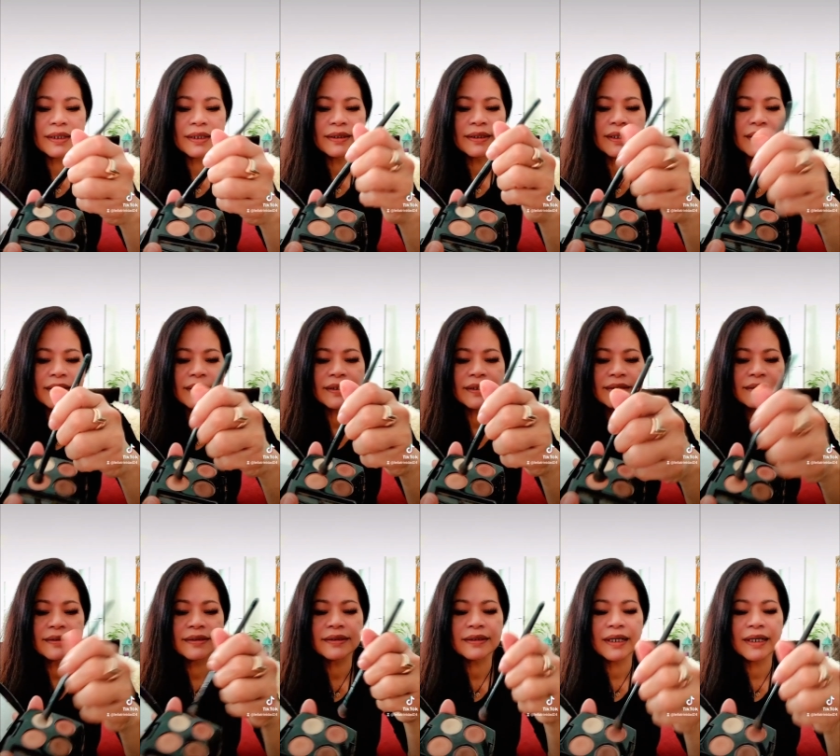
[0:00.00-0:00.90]
And then
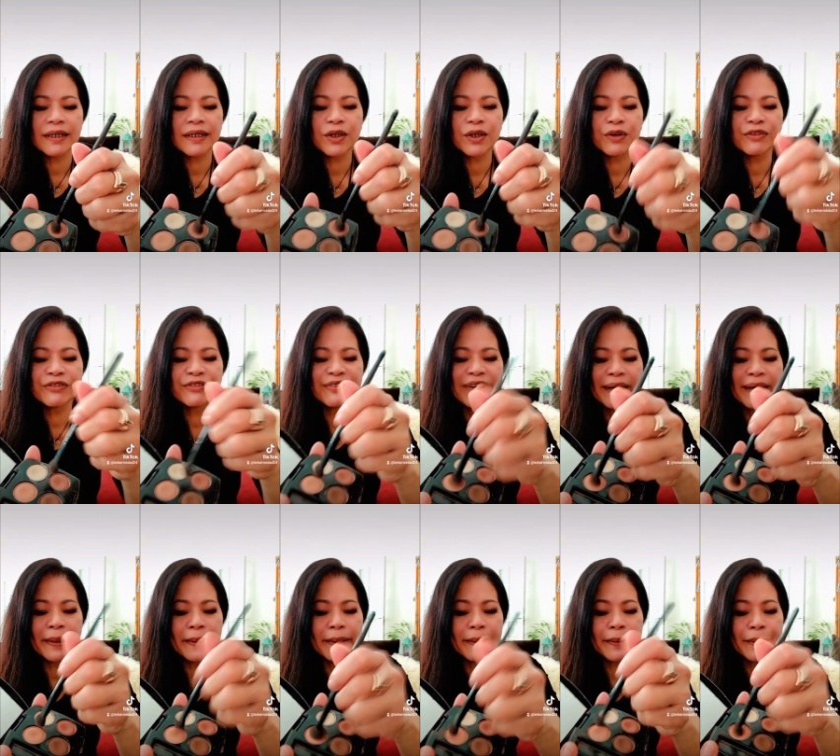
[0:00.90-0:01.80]
this, I
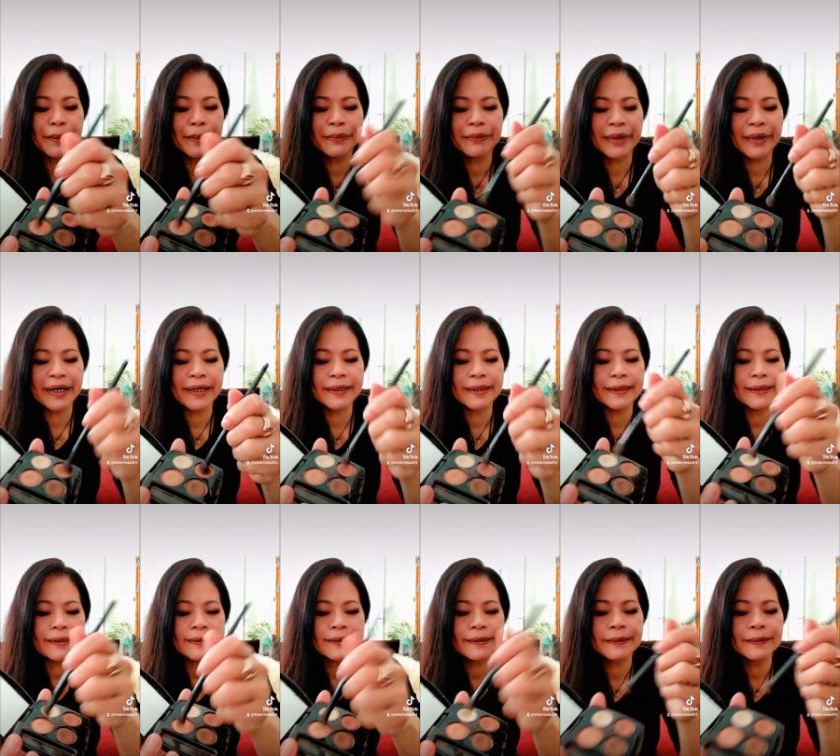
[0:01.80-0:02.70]
combine
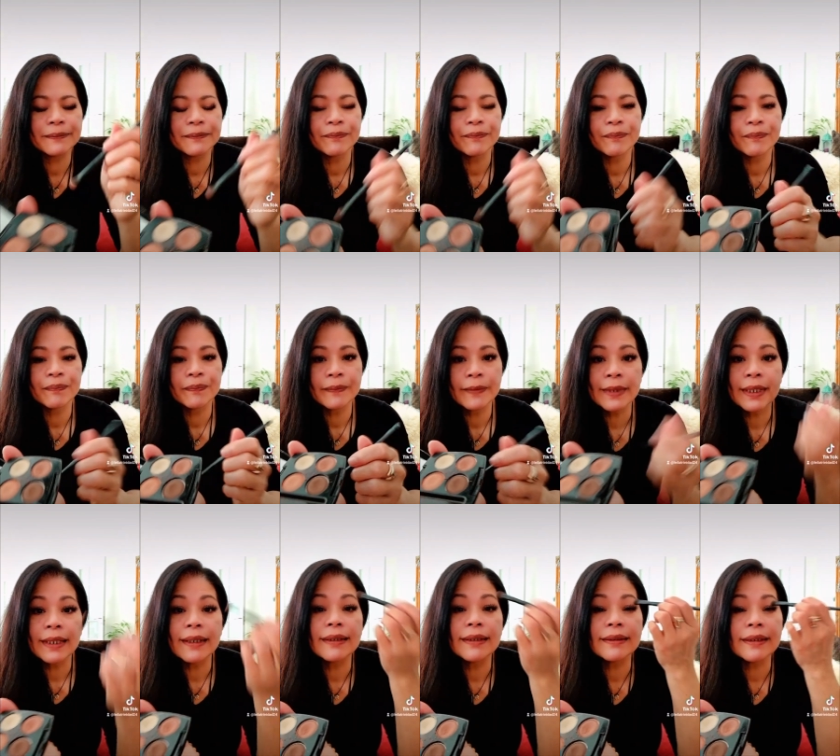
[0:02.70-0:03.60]
this,
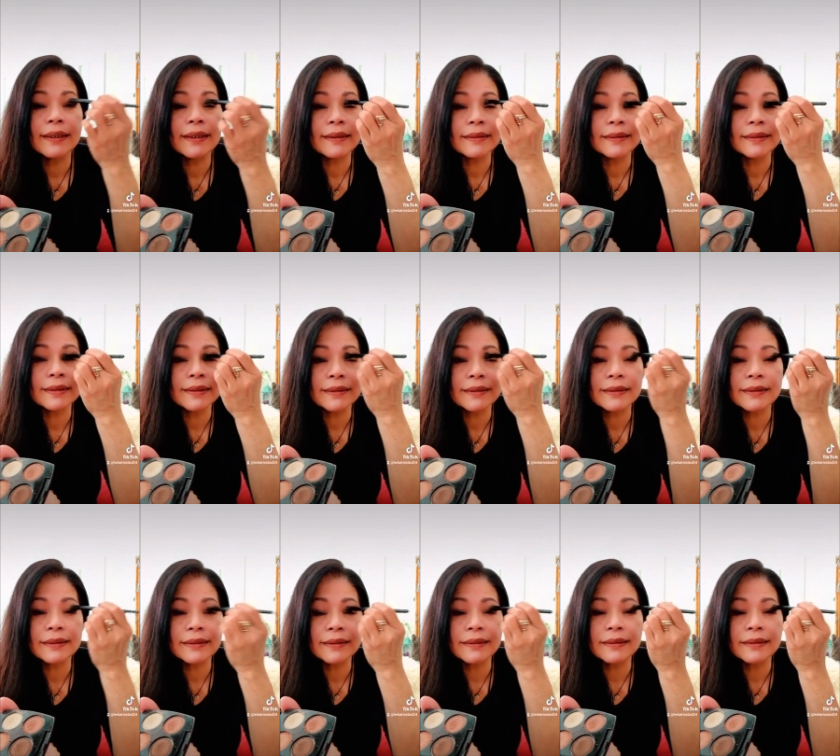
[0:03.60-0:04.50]
and then just,